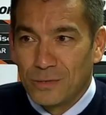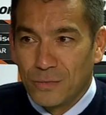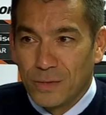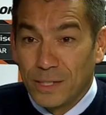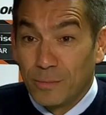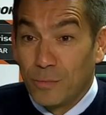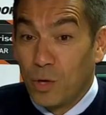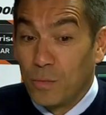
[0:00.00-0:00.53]

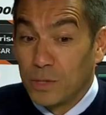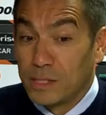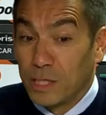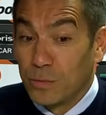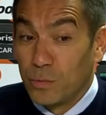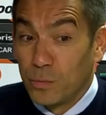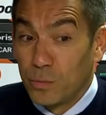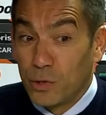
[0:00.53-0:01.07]
in the moments
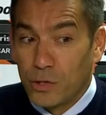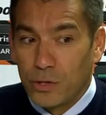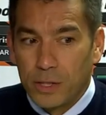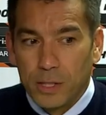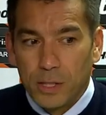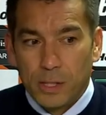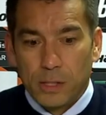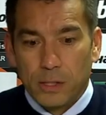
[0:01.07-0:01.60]
that we were,
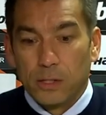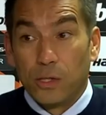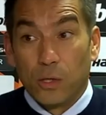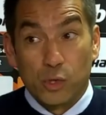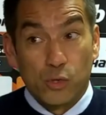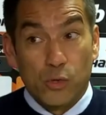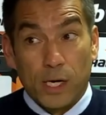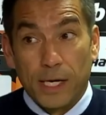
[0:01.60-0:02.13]
you
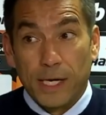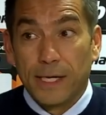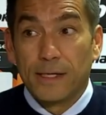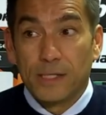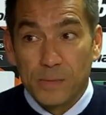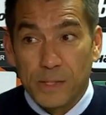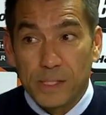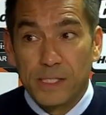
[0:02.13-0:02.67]
know,
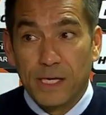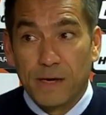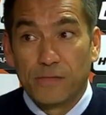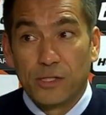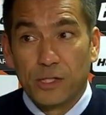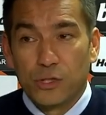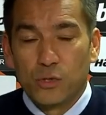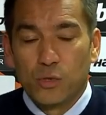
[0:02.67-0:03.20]
struggling, especially
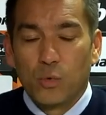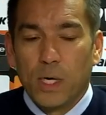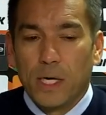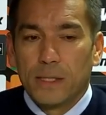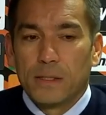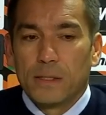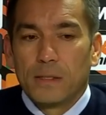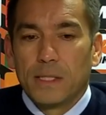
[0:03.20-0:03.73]
after the
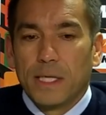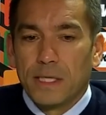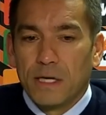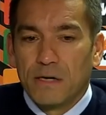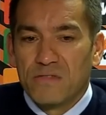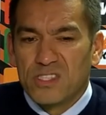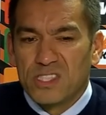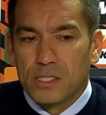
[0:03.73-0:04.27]
2-1, they
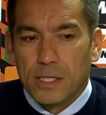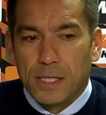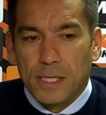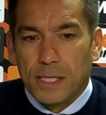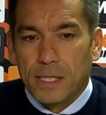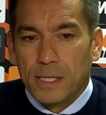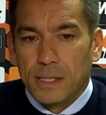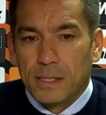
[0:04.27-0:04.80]
gave us
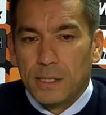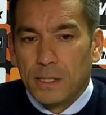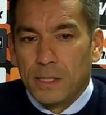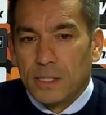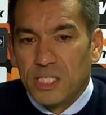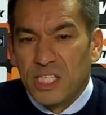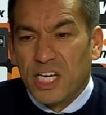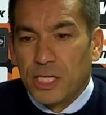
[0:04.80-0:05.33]
the
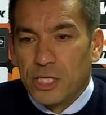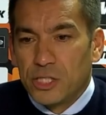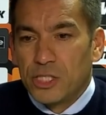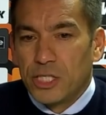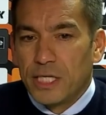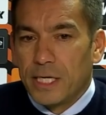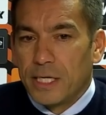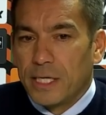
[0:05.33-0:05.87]

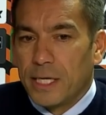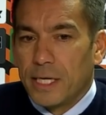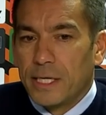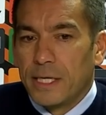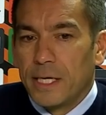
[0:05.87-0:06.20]
energy and